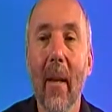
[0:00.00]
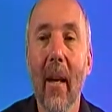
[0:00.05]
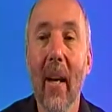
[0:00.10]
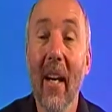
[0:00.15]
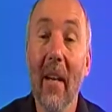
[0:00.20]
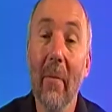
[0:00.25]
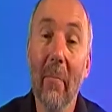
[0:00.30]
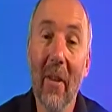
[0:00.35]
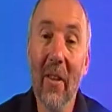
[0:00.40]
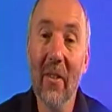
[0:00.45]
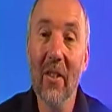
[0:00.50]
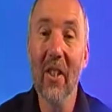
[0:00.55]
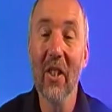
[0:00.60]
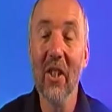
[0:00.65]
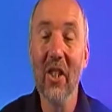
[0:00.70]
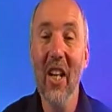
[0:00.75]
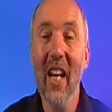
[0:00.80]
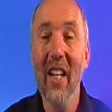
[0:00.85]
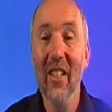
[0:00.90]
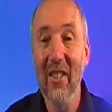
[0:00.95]
And it
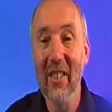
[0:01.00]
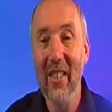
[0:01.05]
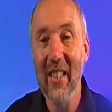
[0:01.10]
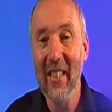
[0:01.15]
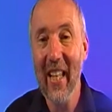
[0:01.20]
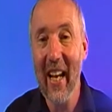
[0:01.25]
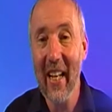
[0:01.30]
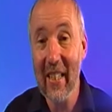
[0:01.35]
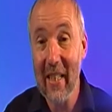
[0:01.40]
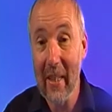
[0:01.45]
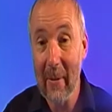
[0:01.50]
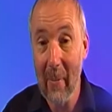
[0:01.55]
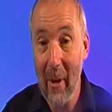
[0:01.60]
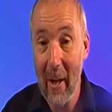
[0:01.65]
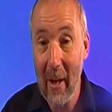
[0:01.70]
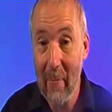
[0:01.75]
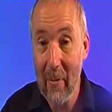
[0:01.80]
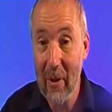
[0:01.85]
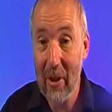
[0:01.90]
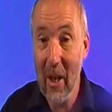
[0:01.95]
suggests he's acting
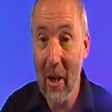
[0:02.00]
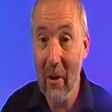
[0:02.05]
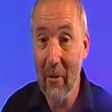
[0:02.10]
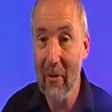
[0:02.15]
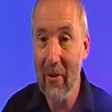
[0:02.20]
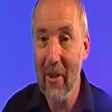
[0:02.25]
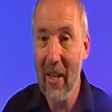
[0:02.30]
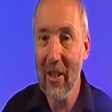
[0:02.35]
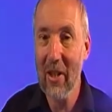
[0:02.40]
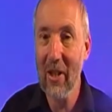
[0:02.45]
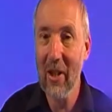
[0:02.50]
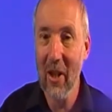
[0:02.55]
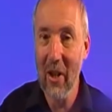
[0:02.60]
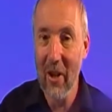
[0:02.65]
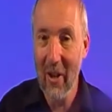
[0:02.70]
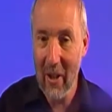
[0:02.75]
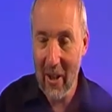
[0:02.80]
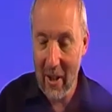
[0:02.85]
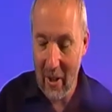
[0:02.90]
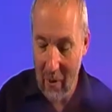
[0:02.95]
by himself, and that's
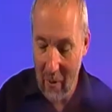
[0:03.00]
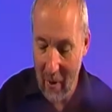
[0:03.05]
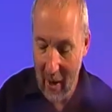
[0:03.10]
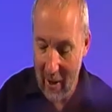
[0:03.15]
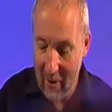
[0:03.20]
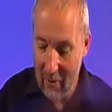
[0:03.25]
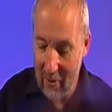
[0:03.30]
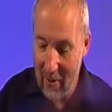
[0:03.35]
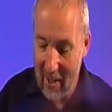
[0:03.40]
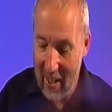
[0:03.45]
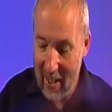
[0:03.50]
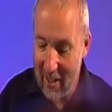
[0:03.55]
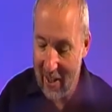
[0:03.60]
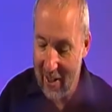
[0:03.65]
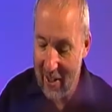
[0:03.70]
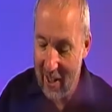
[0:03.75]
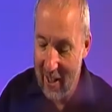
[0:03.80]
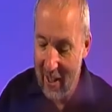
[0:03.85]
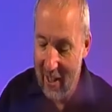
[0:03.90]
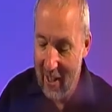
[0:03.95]
certainly the way it
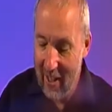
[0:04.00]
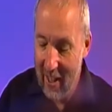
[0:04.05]
reads.